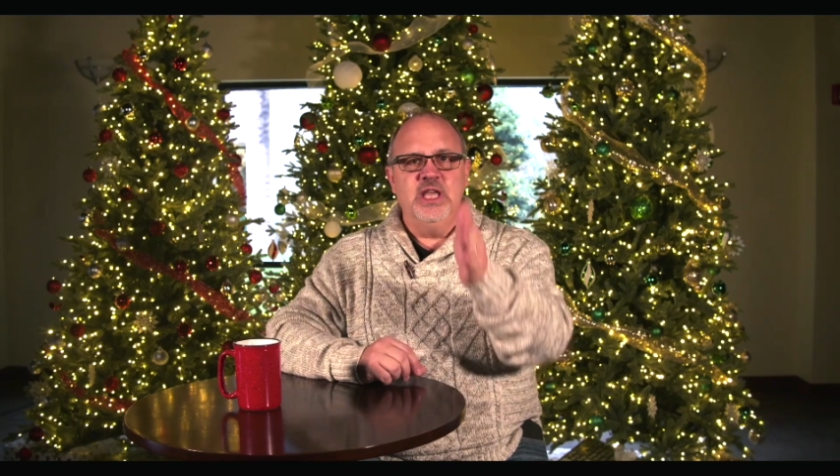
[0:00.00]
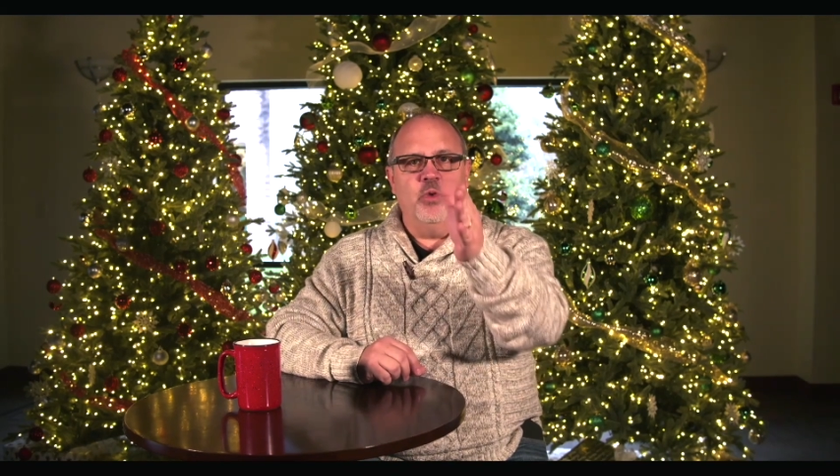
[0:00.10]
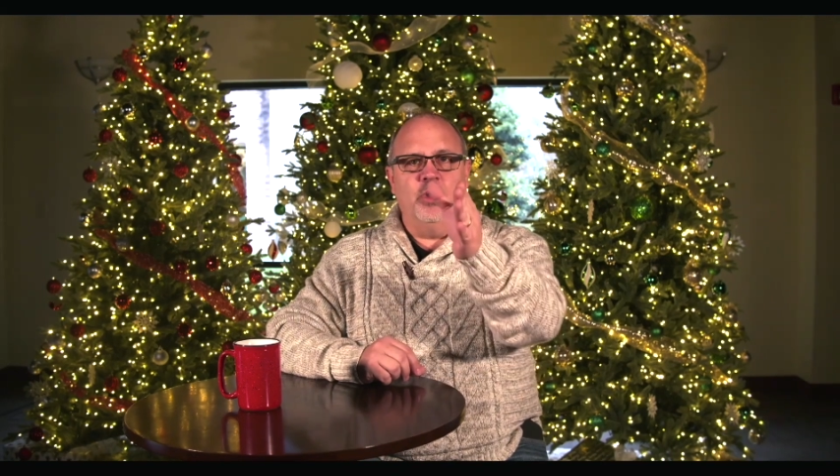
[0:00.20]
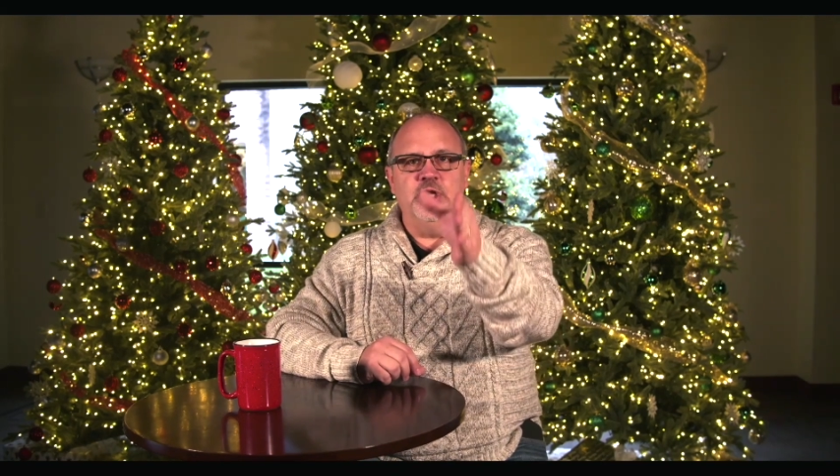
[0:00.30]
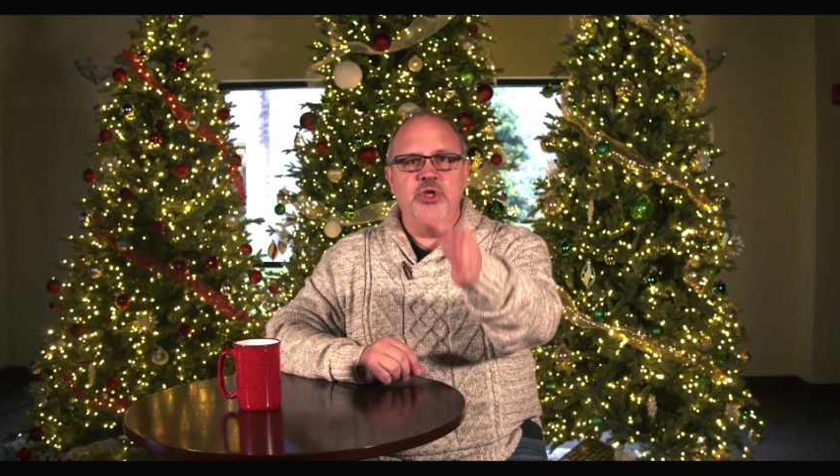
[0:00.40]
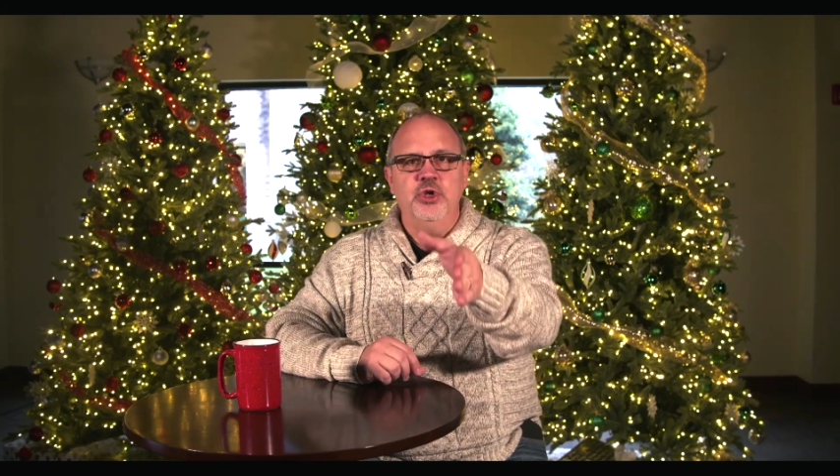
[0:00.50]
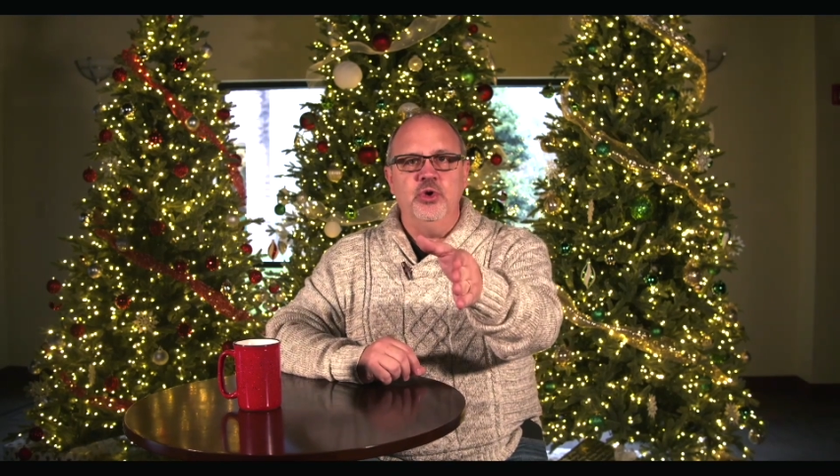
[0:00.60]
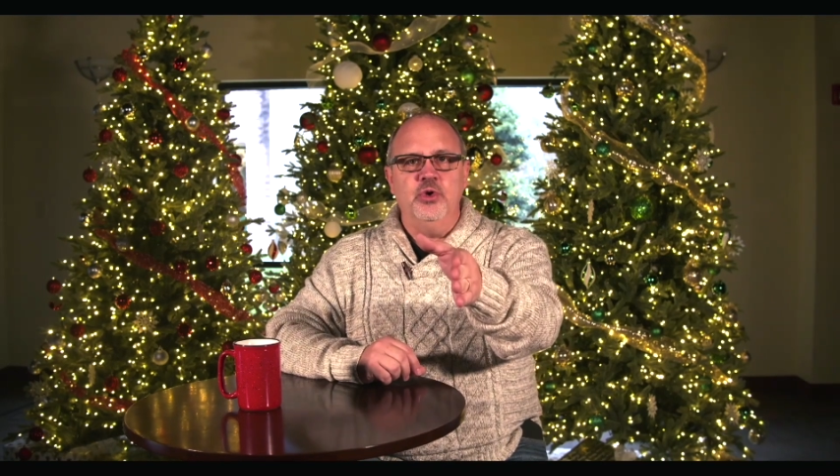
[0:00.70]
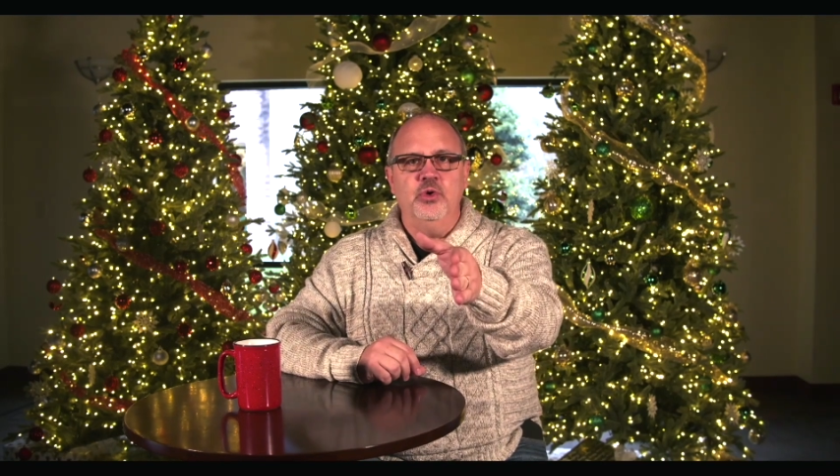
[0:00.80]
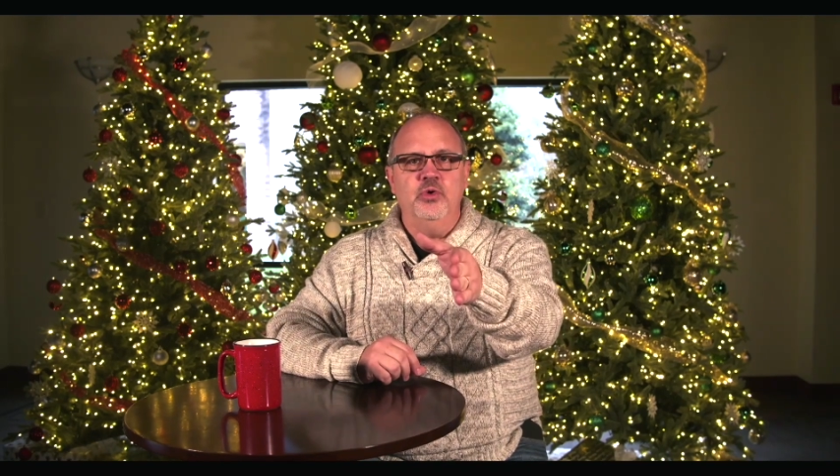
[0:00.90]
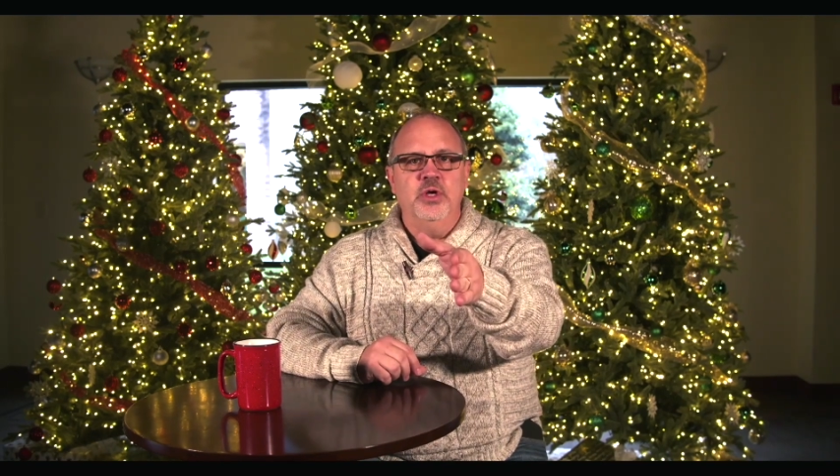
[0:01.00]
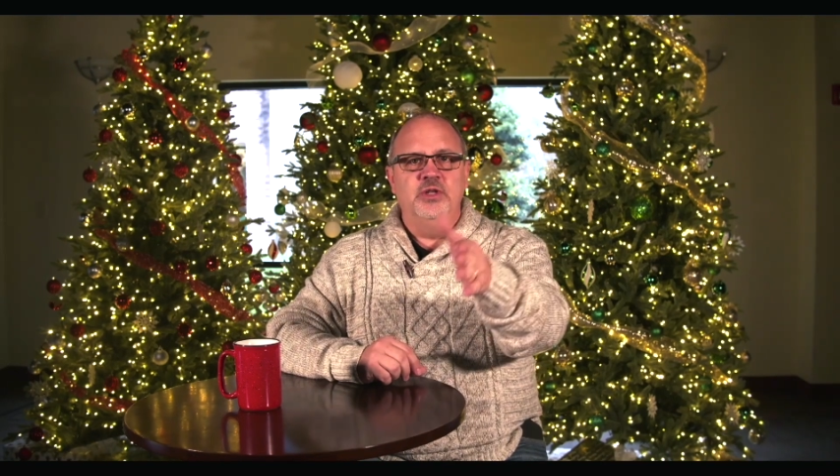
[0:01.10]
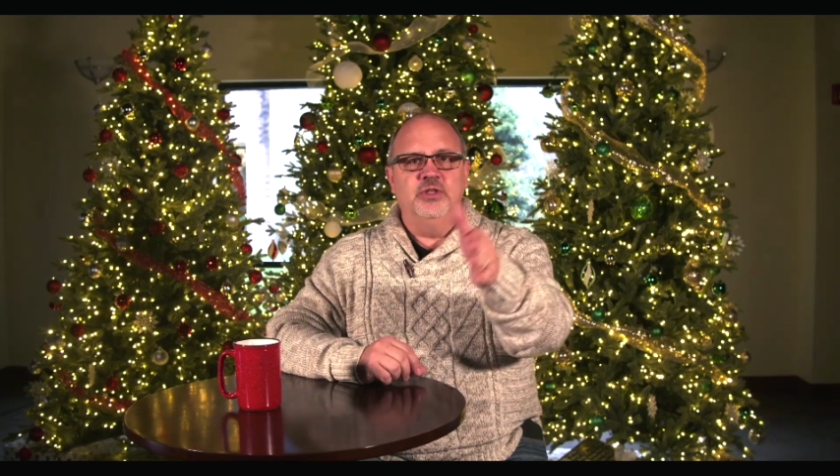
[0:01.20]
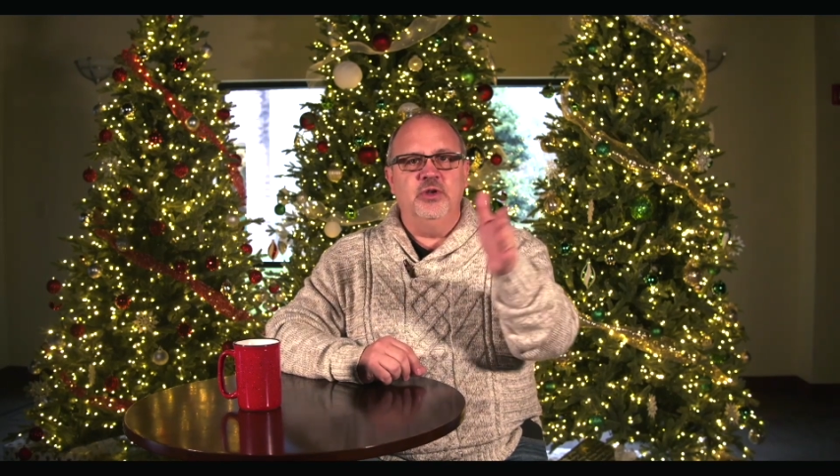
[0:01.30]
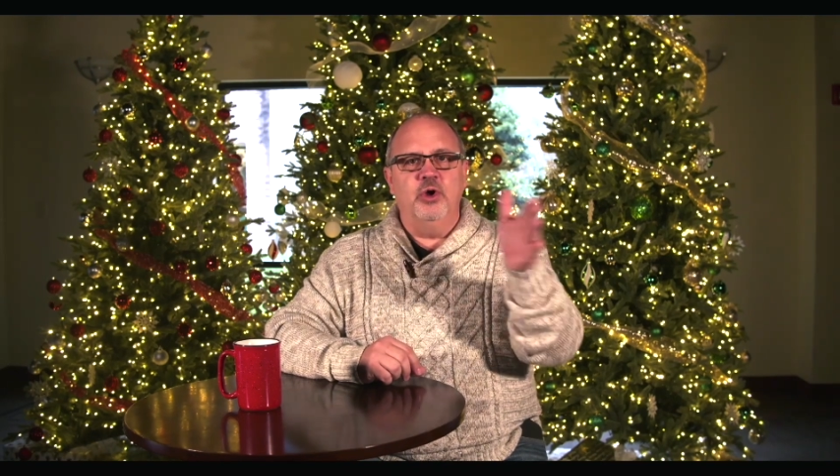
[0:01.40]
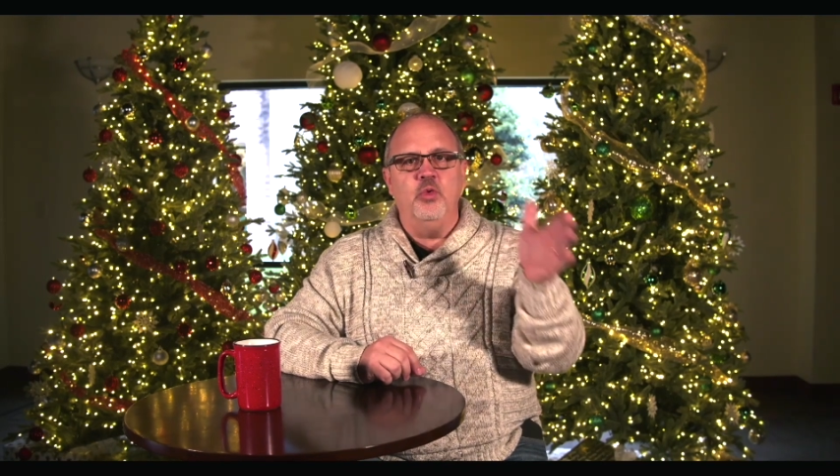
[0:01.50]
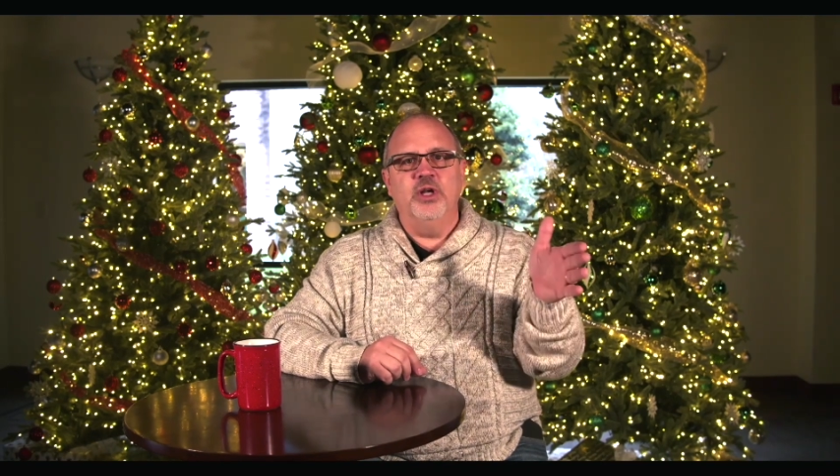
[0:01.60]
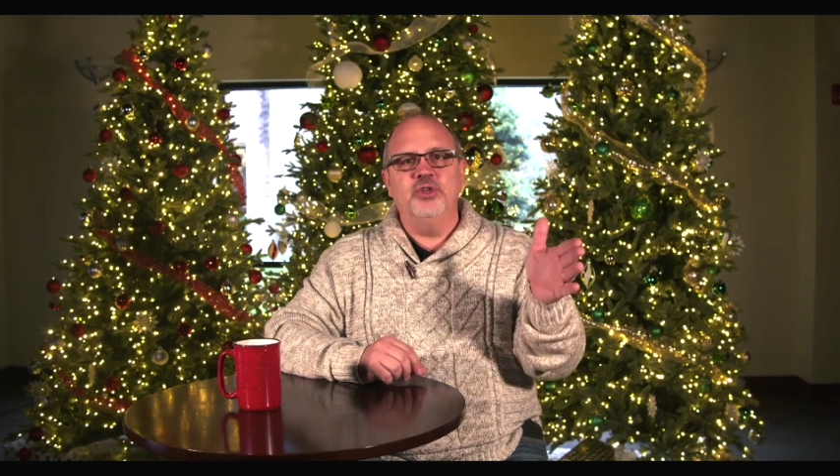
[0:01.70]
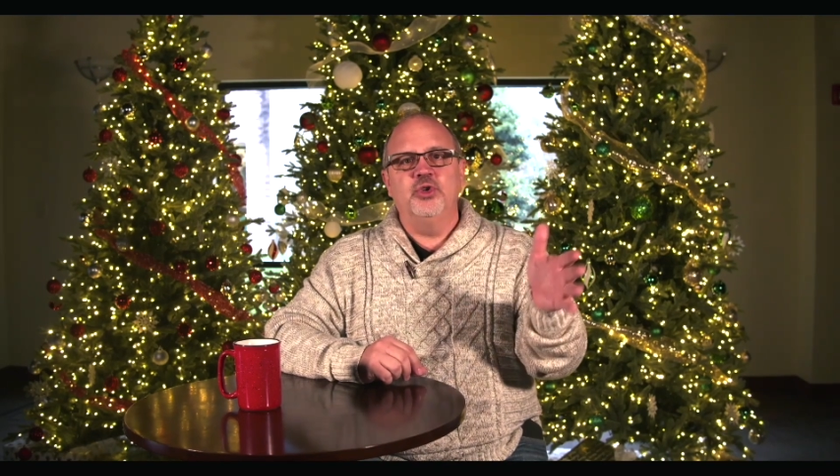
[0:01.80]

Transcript: He wanted you to know what